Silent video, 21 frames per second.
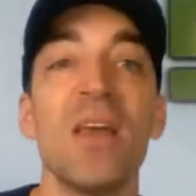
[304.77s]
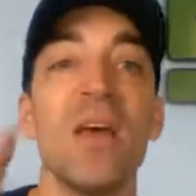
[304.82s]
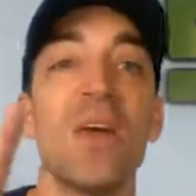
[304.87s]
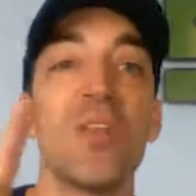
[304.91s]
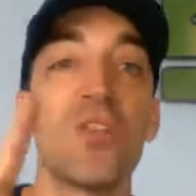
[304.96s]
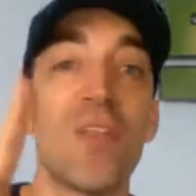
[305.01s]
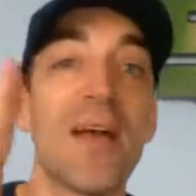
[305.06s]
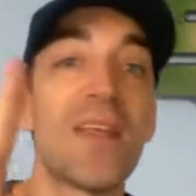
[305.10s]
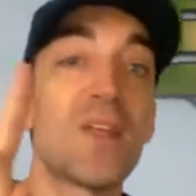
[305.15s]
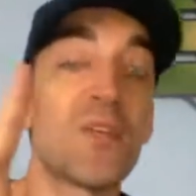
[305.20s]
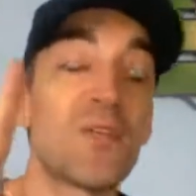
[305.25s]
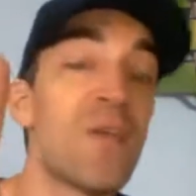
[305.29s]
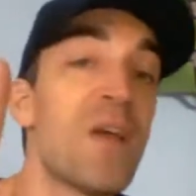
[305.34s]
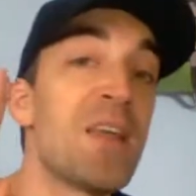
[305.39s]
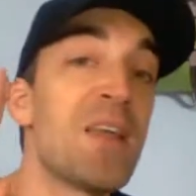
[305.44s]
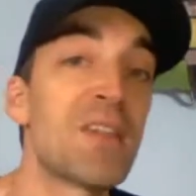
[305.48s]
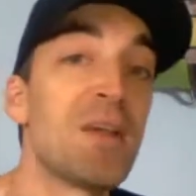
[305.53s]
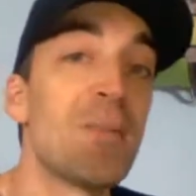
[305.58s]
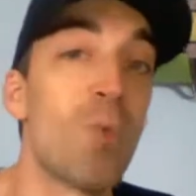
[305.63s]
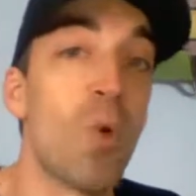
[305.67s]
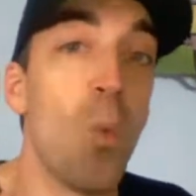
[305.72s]
So that is
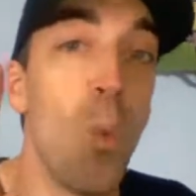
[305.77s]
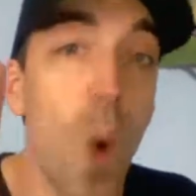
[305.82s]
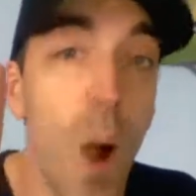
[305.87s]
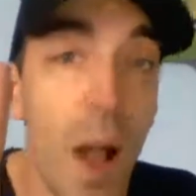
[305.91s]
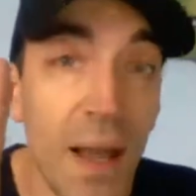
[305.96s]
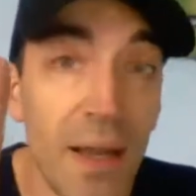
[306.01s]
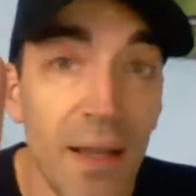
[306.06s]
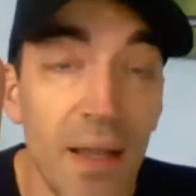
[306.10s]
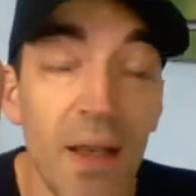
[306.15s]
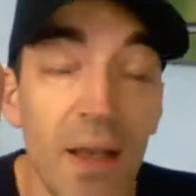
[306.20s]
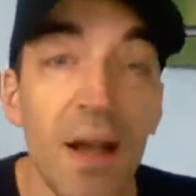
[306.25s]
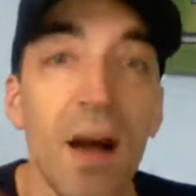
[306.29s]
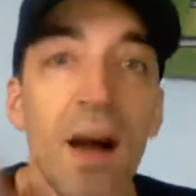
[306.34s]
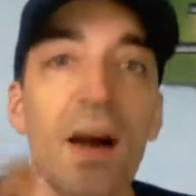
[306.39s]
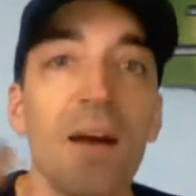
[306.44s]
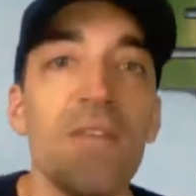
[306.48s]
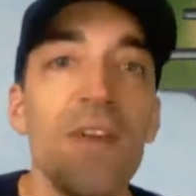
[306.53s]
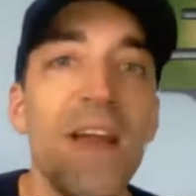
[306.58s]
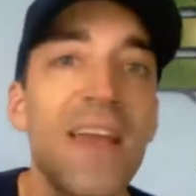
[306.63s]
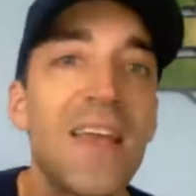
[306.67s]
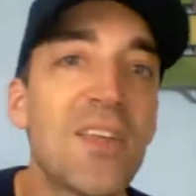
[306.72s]
phase number one
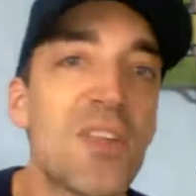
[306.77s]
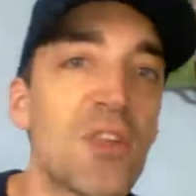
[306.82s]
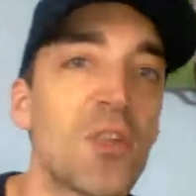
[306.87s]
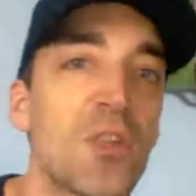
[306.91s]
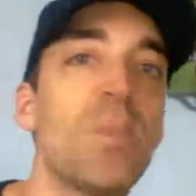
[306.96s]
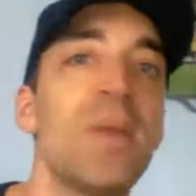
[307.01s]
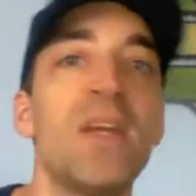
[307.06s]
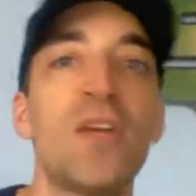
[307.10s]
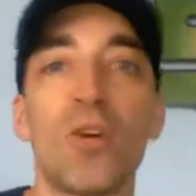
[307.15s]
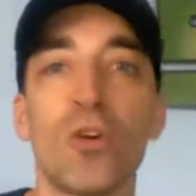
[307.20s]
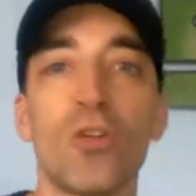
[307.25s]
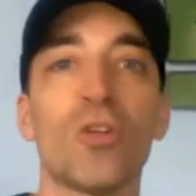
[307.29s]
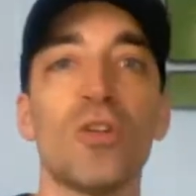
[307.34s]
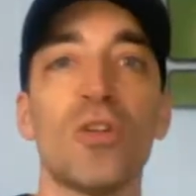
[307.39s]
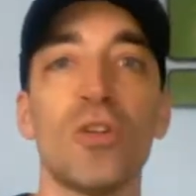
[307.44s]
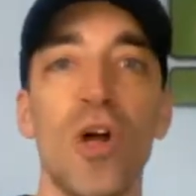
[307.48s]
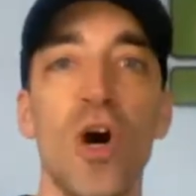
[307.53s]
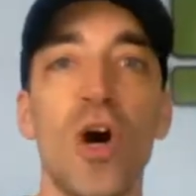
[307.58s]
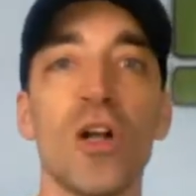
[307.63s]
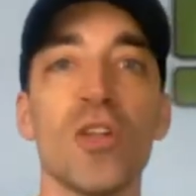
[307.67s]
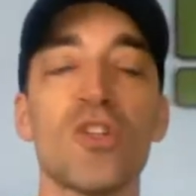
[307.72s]
of a speaker
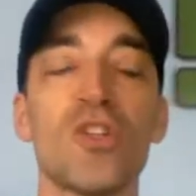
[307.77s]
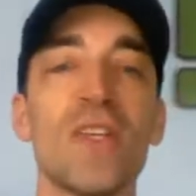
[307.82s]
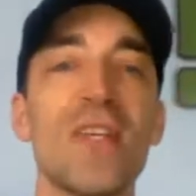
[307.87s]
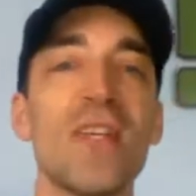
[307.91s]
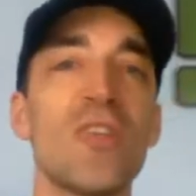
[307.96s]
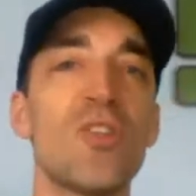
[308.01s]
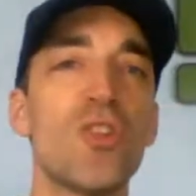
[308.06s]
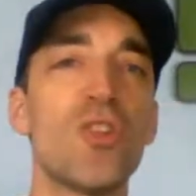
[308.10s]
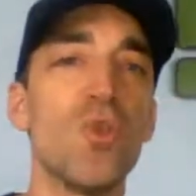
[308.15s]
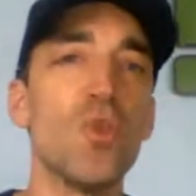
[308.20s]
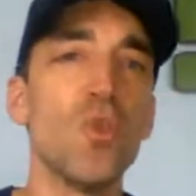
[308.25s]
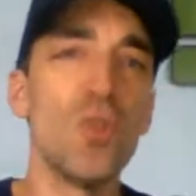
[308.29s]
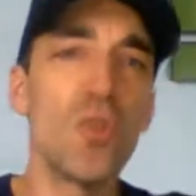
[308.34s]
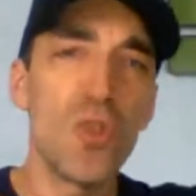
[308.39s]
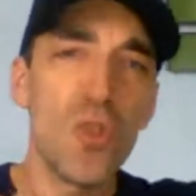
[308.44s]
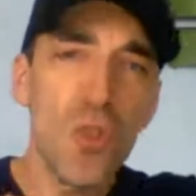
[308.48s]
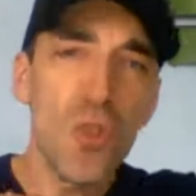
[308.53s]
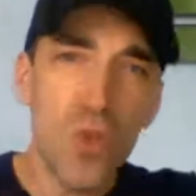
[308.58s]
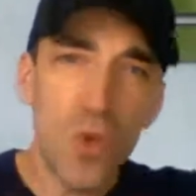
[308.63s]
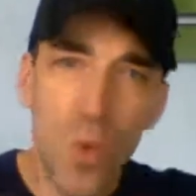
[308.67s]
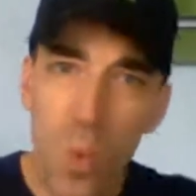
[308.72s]
launch: is you
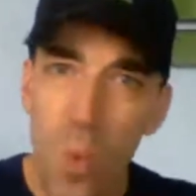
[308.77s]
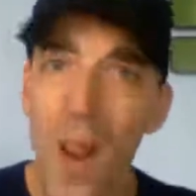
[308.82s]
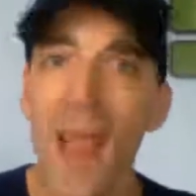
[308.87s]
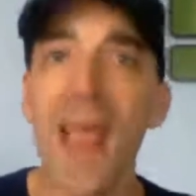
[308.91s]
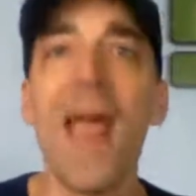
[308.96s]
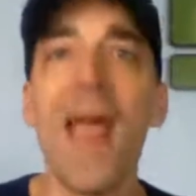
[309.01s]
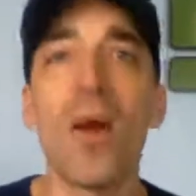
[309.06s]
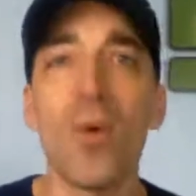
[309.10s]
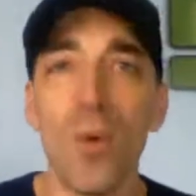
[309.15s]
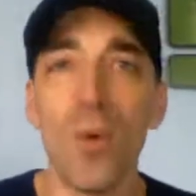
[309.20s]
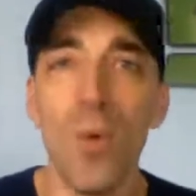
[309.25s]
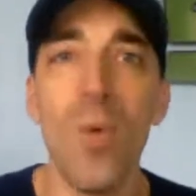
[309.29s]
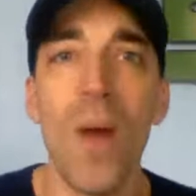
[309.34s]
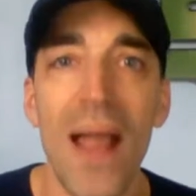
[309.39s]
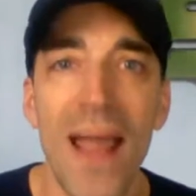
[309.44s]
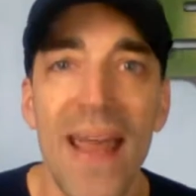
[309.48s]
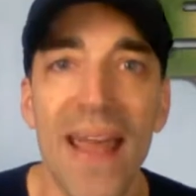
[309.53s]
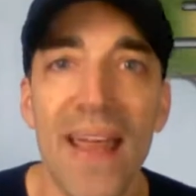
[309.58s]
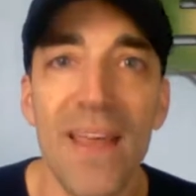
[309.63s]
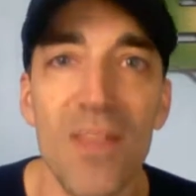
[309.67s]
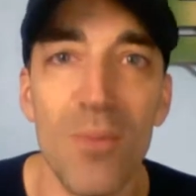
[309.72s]
square
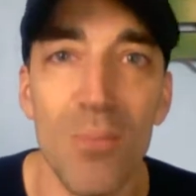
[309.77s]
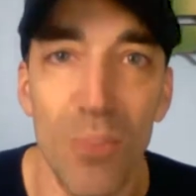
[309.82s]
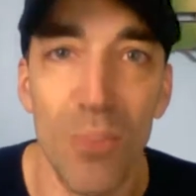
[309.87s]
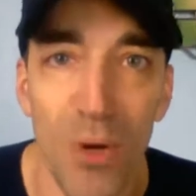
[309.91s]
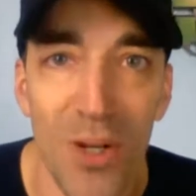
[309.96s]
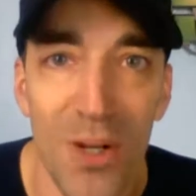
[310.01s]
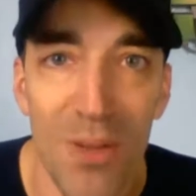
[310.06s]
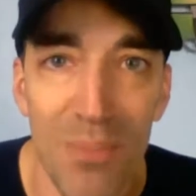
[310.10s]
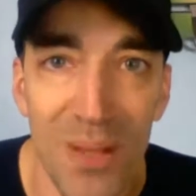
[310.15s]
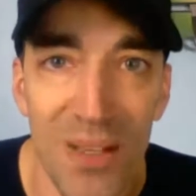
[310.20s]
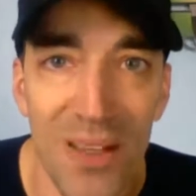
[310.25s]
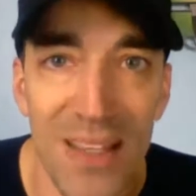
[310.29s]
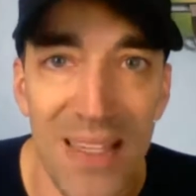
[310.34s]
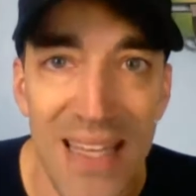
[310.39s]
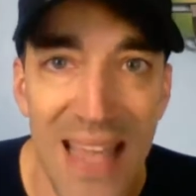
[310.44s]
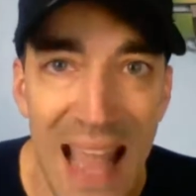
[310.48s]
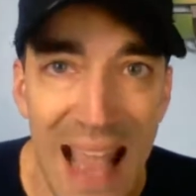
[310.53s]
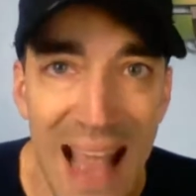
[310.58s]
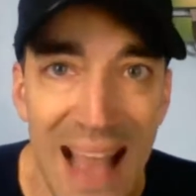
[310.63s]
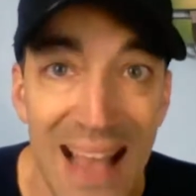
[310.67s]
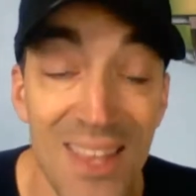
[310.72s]
away the
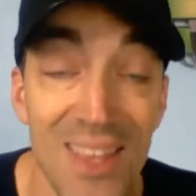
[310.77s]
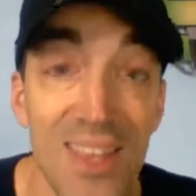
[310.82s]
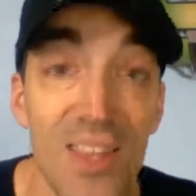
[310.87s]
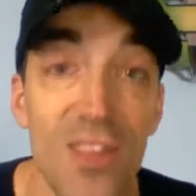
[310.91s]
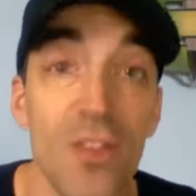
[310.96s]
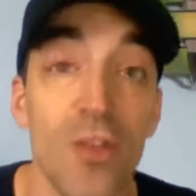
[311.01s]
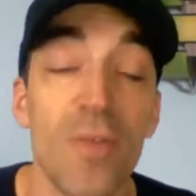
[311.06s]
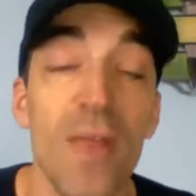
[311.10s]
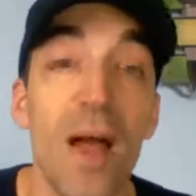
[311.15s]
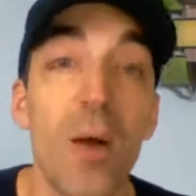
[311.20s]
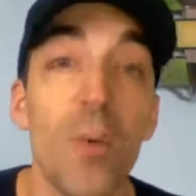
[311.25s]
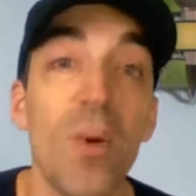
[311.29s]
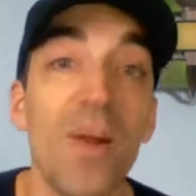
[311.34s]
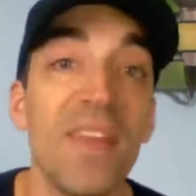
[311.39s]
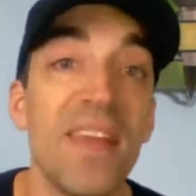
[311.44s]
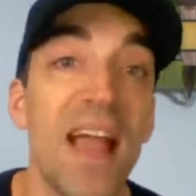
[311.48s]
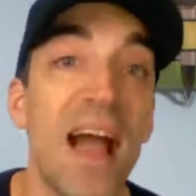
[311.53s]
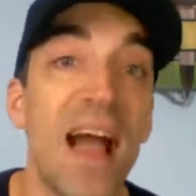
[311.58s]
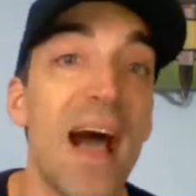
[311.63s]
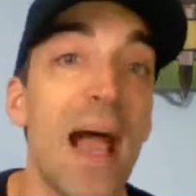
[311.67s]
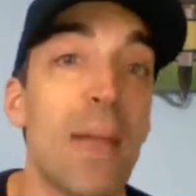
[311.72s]
bookability asset, so that when
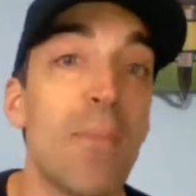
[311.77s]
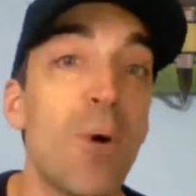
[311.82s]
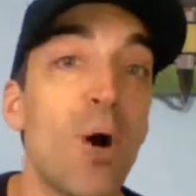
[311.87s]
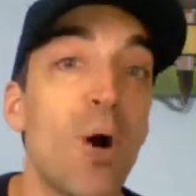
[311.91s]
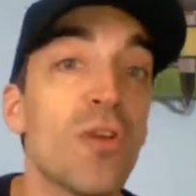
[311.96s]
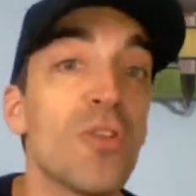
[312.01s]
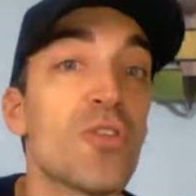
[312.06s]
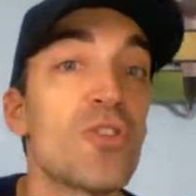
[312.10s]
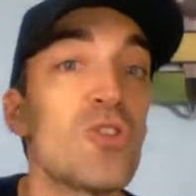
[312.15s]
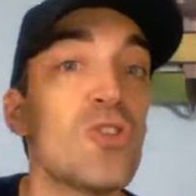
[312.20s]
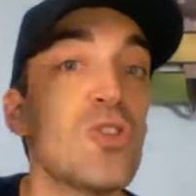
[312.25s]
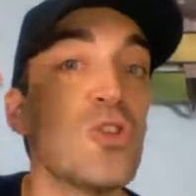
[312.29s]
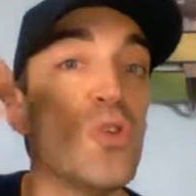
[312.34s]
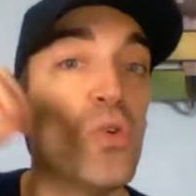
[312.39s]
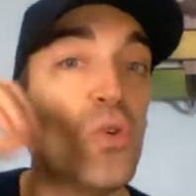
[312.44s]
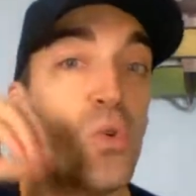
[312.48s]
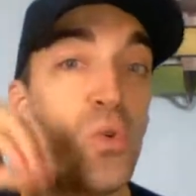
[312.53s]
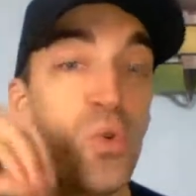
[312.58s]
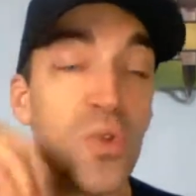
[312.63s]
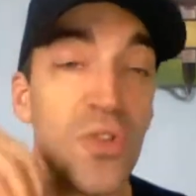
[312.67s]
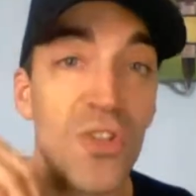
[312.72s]
the eyeballs
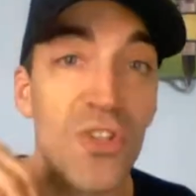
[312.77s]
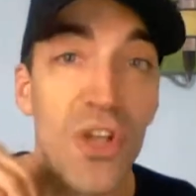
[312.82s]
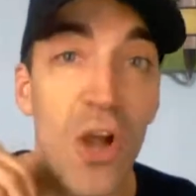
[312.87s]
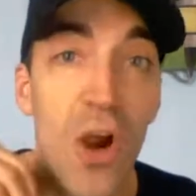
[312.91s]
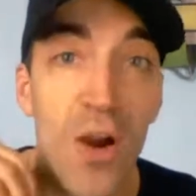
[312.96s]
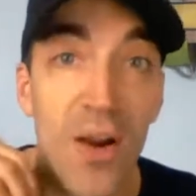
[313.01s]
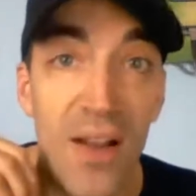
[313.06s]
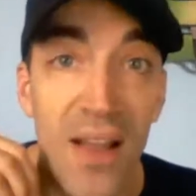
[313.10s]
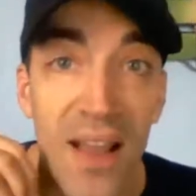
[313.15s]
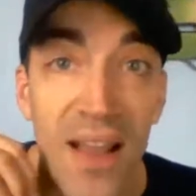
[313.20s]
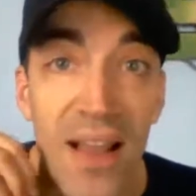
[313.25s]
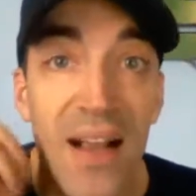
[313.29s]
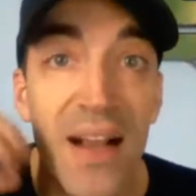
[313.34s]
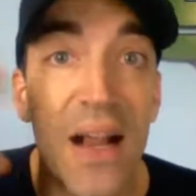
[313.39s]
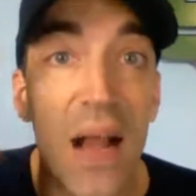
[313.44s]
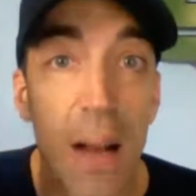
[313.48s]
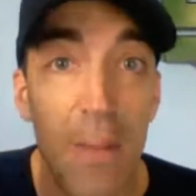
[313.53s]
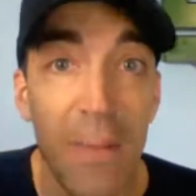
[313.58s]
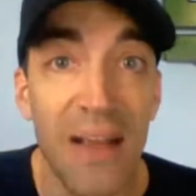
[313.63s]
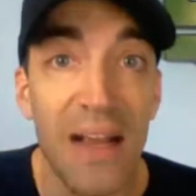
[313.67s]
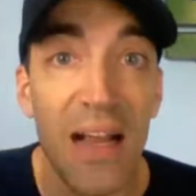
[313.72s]
do start
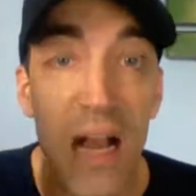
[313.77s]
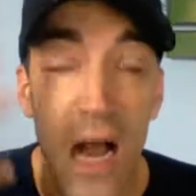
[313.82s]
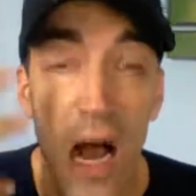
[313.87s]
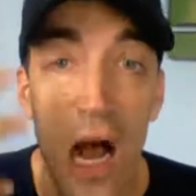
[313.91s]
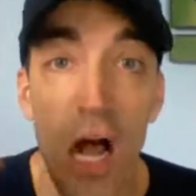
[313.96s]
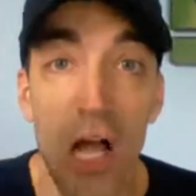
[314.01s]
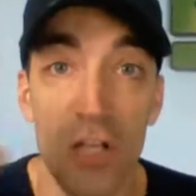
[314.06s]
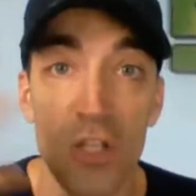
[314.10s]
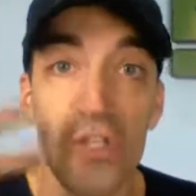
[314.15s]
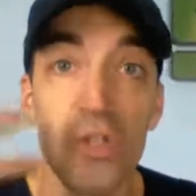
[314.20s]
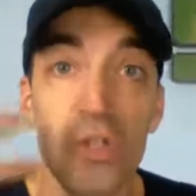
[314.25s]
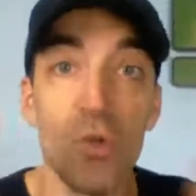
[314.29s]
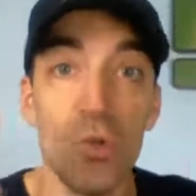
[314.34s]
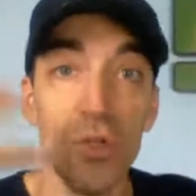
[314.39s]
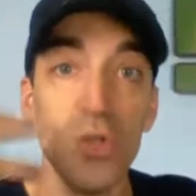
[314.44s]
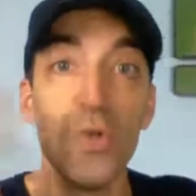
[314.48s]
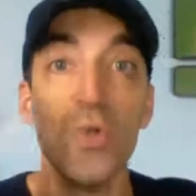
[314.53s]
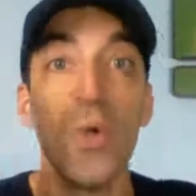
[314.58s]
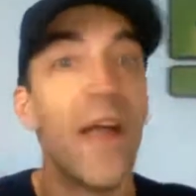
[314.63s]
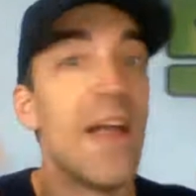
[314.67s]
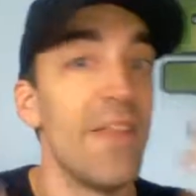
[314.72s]
coming on to
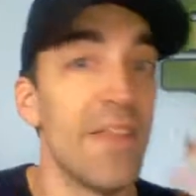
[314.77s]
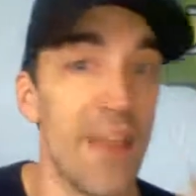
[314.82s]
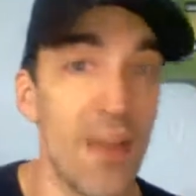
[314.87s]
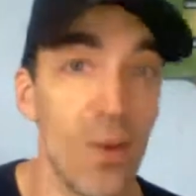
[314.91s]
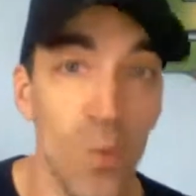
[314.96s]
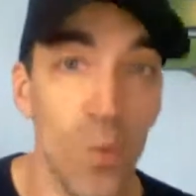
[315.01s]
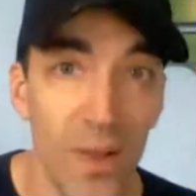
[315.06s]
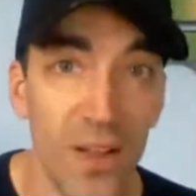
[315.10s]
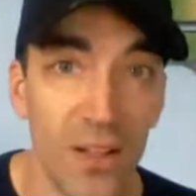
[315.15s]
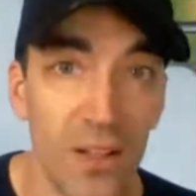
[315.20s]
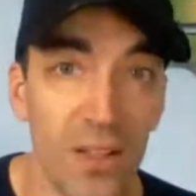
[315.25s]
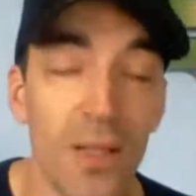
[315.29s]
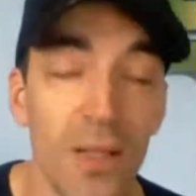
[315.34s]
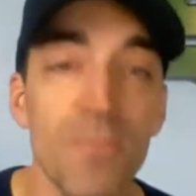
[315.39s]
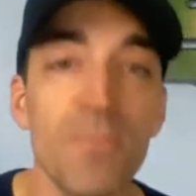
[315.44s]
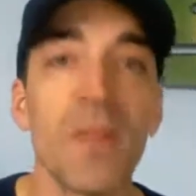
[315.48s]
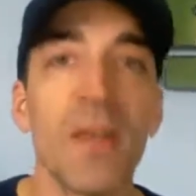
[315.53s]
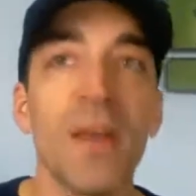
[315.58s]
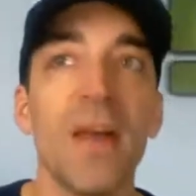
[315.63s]
you, and they will,